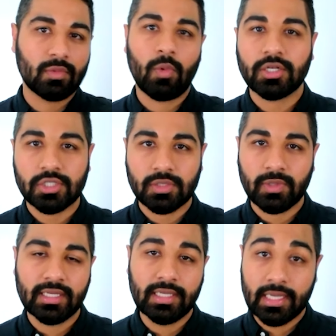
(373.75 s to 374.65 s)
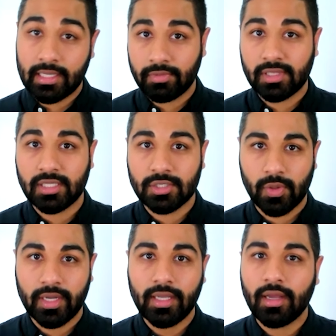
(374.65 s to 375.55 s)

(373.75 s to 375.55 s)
watched what they did and really enjoyed it.